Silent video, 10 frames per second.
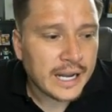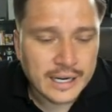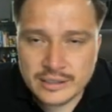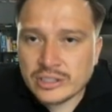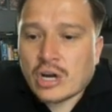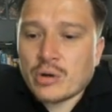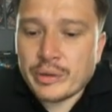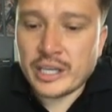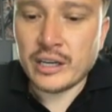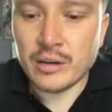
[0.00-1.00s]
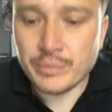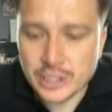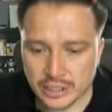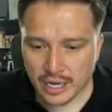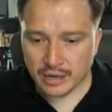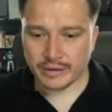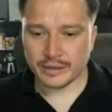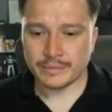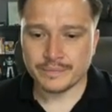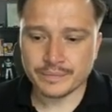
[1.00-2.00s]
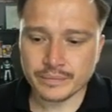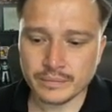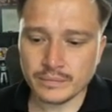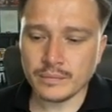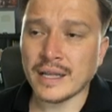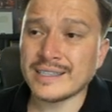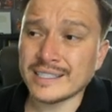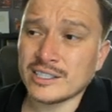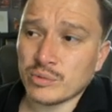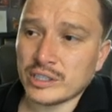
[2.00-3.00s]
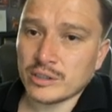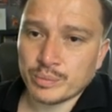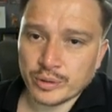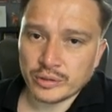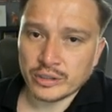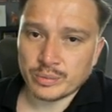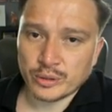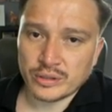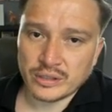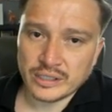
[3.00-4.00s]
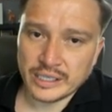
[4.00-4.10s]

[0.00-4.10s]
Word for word: and I'll start making commission out of it. This is what this, per this person